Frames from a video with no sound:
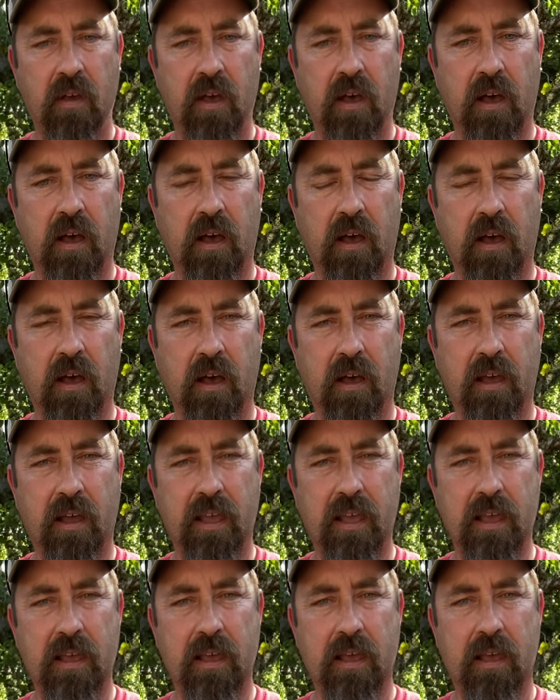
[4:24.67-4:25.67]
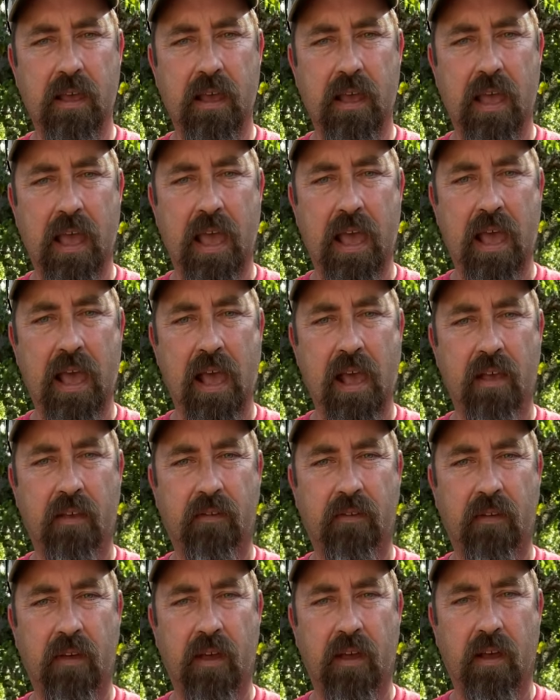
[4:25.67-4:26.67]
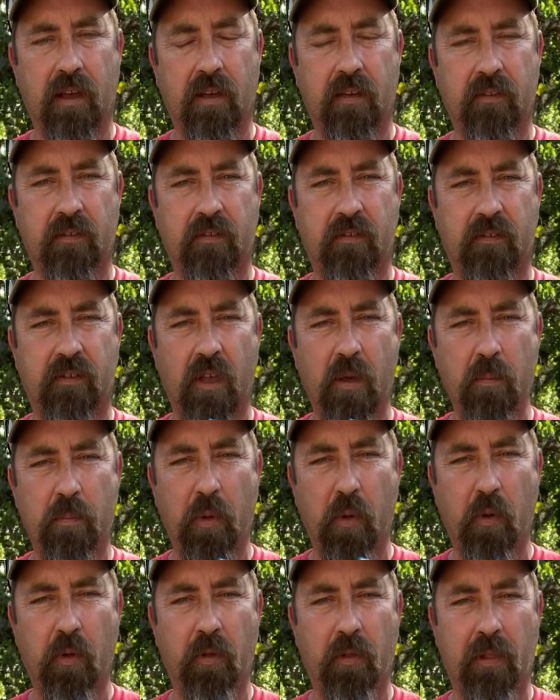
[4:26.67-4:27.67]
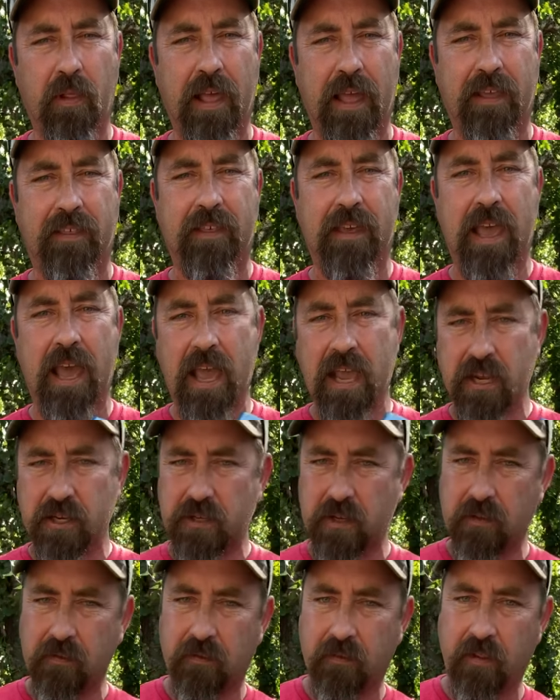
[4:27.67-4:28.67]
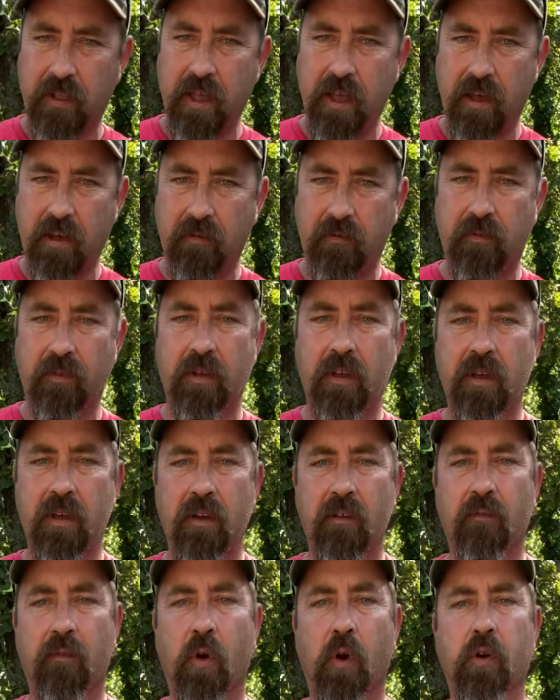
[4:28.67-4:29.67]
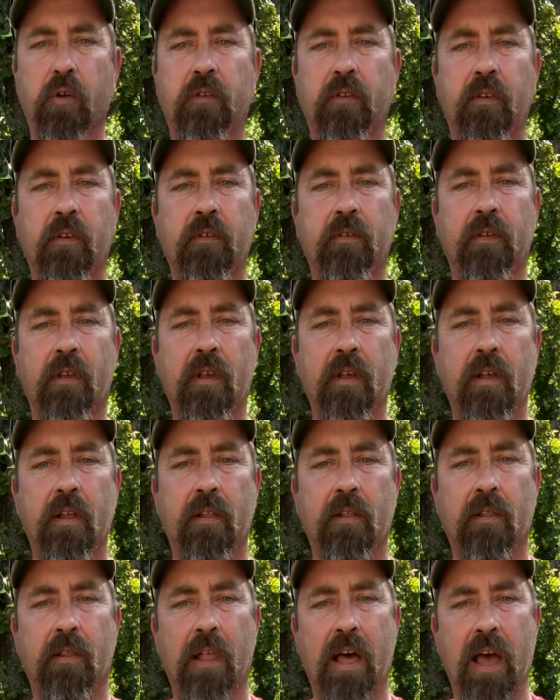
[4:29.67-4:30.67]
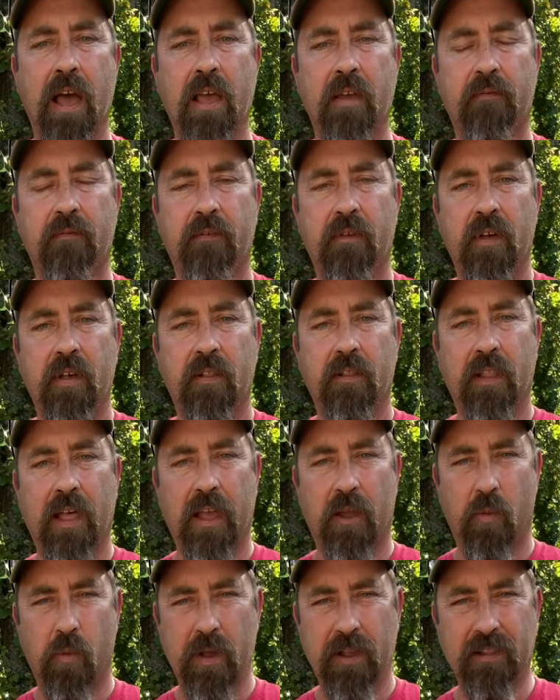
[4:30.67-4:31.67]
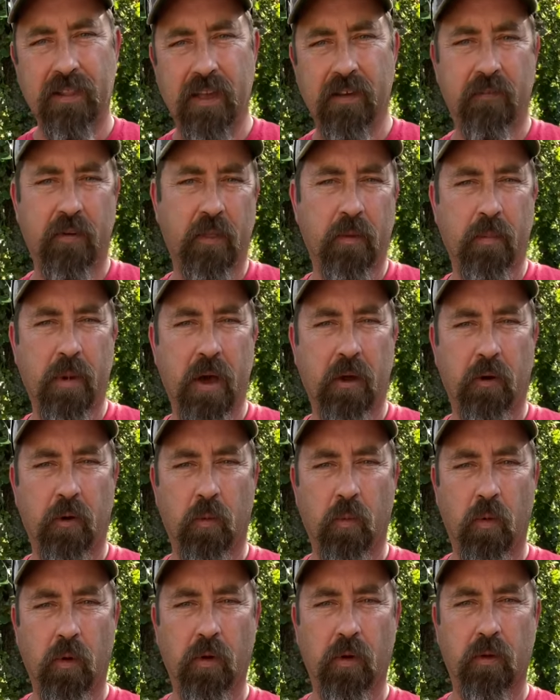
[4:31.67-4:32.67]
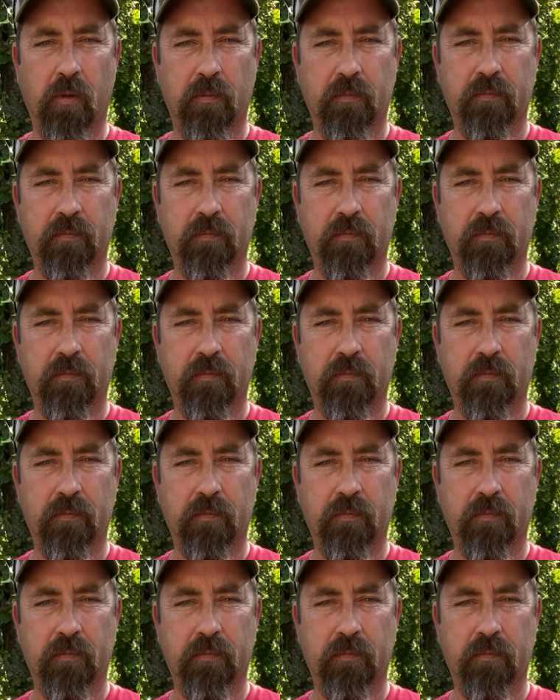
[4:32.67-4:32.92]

uh, as uh, simple like the ancients live versus life like we live in the modern world.